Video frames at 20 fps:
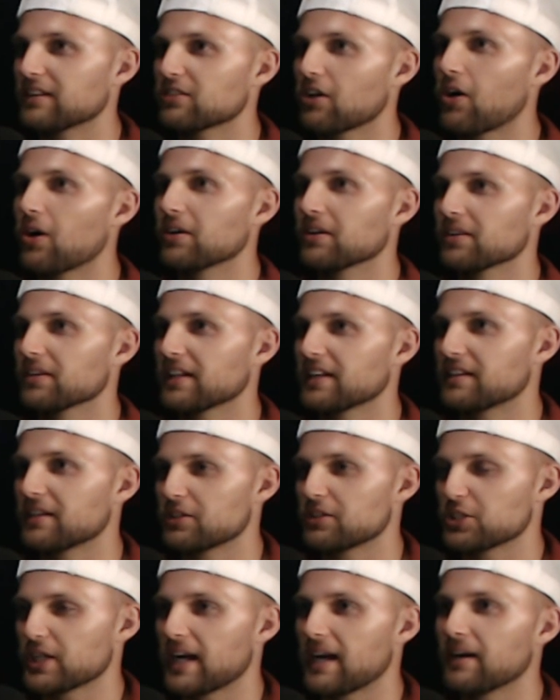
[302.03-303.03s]
hard to let their
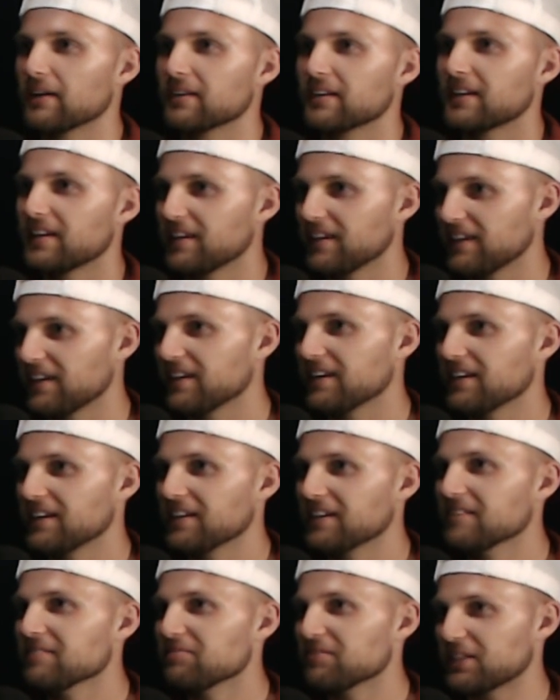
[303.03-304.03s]
child
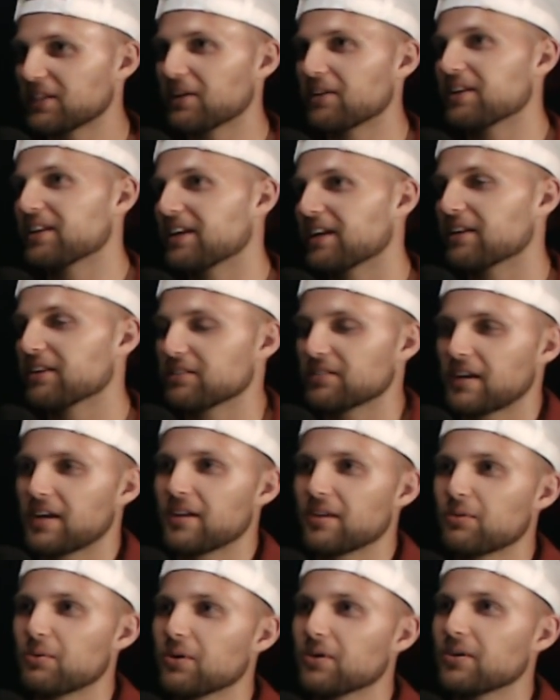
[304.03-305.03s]
go to the other side
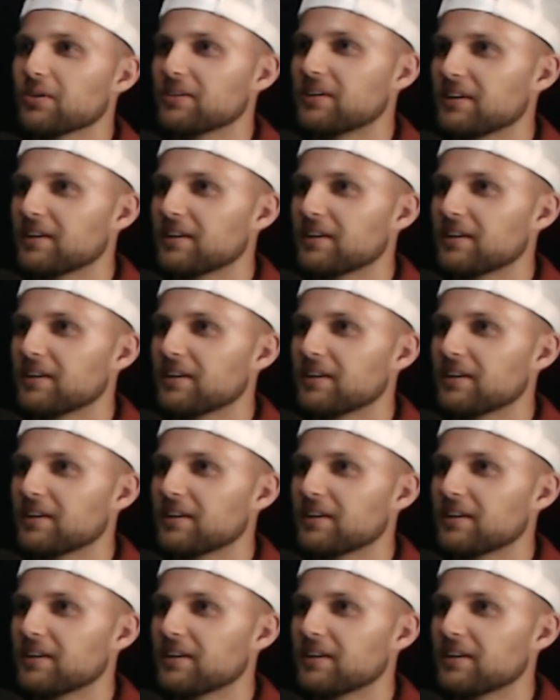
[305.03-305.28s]
of the world, you